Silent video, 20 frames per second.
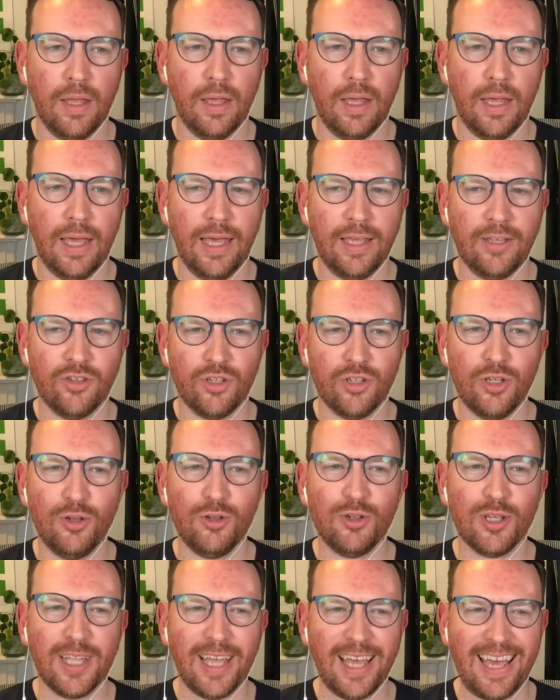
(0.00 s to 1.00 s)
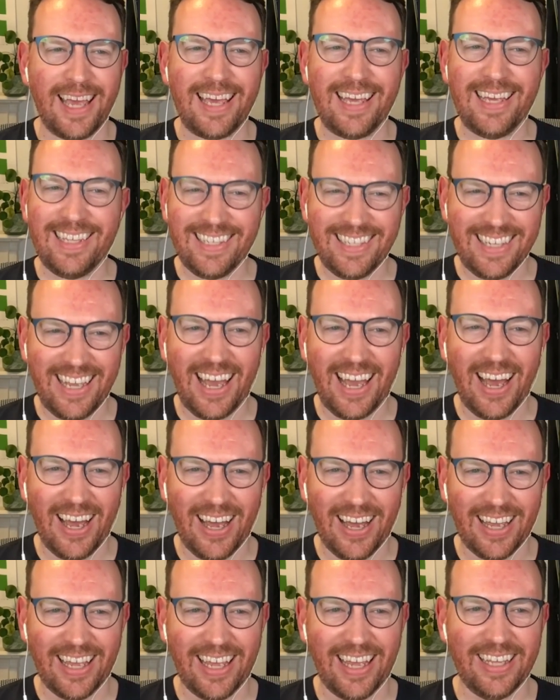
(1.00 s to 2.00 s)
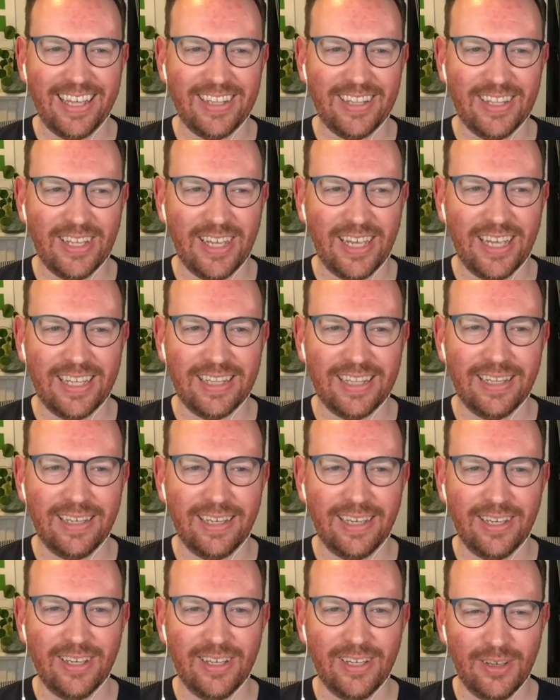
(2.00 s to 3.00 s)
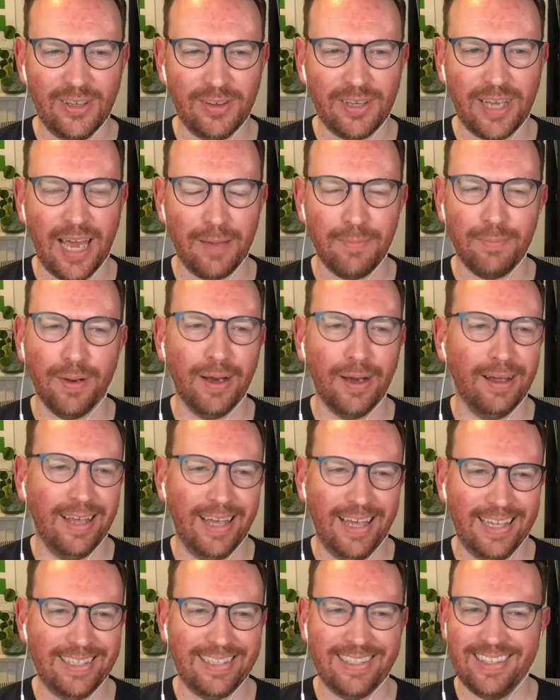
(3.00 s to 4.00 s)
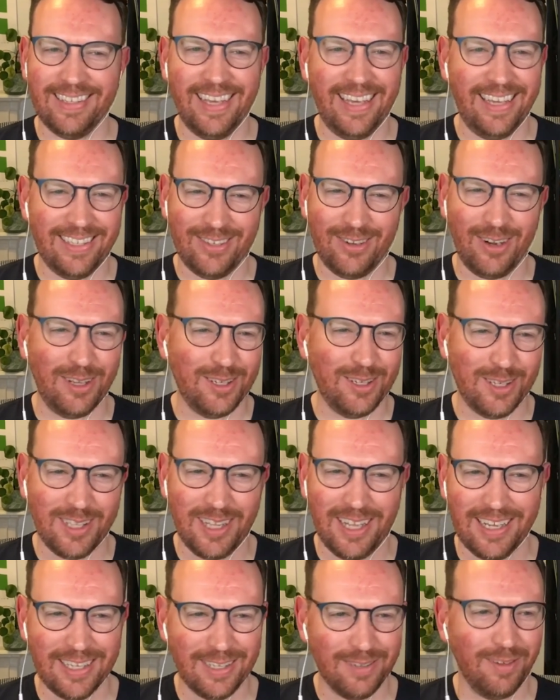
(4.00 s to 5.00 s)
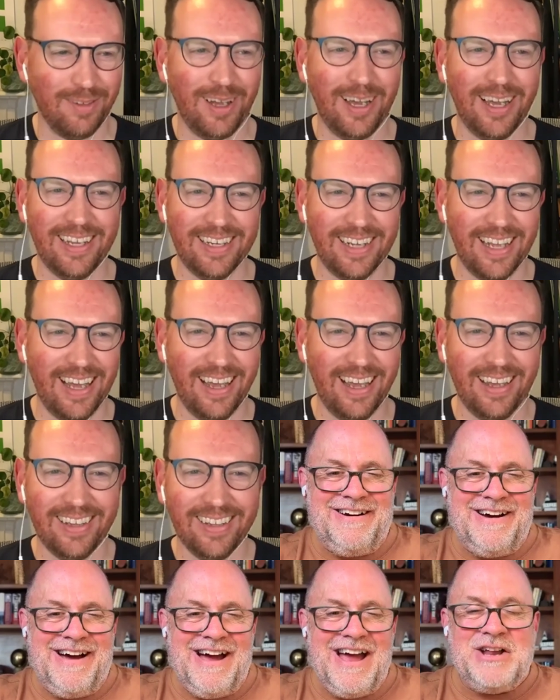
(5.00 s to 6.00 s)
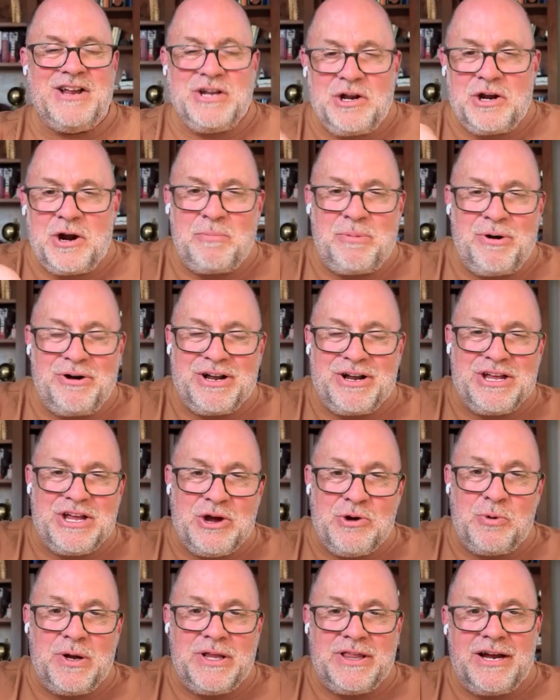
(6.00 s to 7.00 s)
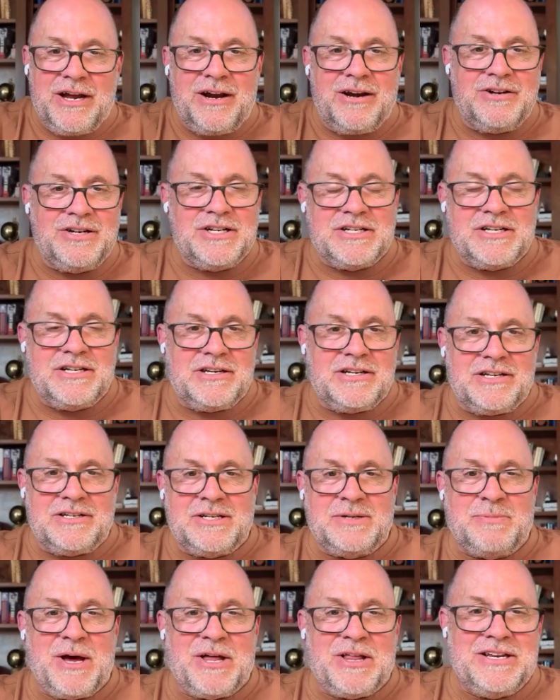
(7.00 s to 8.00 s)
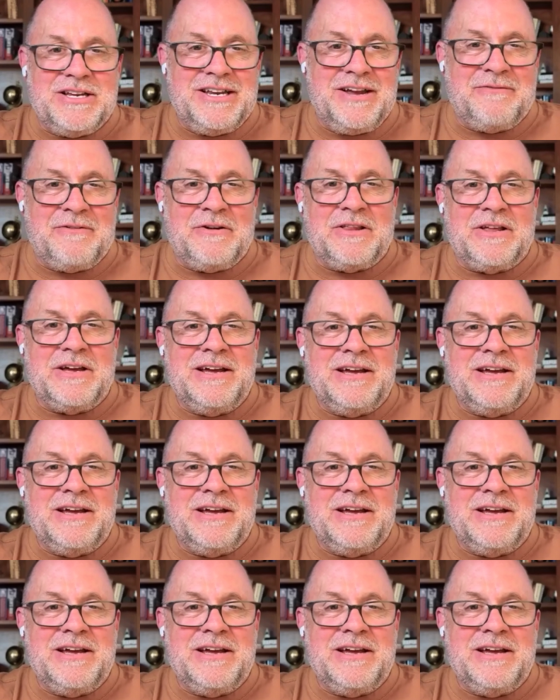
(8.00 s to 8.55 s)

It's usually EDI in the UK, but it translates fine, yeah. And you don't put a U in there just to spell it differently?